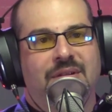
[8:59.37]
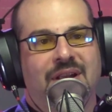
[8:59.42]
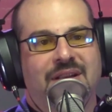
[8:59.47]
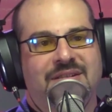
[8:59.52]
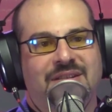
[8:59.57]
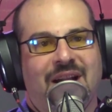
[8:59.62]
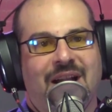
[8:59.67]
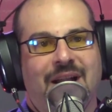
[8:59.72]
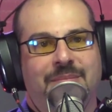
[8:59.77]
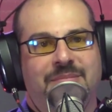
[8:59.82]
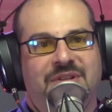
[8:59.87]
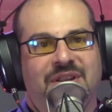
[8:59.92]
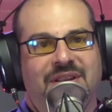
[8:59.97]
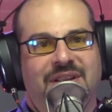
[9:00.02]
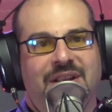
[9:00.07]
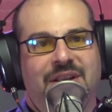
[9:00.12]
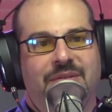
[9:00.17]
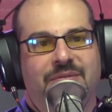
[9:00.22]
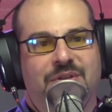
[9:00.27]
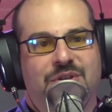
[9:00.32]
time to
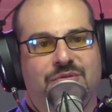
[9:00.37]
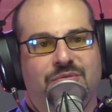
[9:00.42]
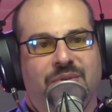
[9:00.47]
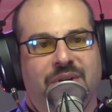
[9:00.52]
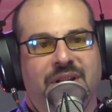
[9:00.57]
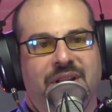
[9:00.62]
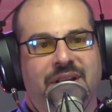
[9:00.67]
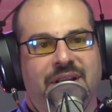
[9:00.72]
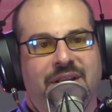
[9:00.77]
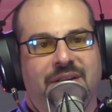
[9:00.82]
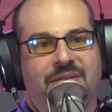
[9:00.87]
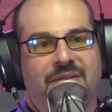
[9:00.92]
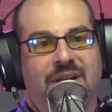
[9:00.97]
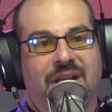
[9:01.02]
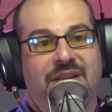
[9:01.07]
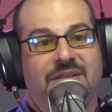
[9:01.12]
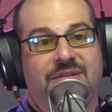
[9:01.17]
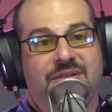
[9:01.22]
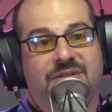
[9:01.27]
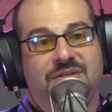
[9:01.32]
live is really,
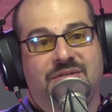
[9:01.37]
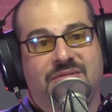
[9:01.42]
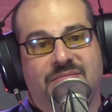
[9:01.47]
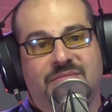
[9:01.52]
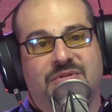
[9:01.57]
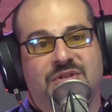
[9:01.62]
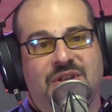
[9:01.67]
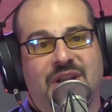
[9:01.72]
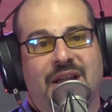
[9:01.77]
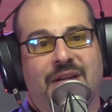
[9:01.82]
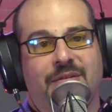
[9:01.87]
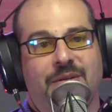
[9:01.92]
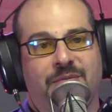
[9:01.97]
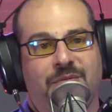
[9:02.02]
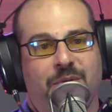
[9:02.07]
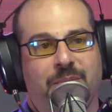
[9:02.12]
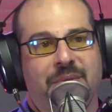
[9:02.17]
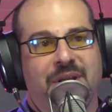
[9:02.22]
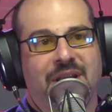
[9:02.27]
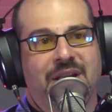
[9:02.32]
it's scary
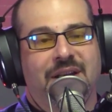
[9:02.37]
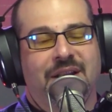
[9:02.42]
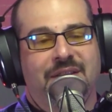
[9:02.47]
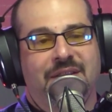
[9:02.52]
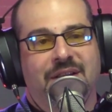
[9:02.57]
for me, and I think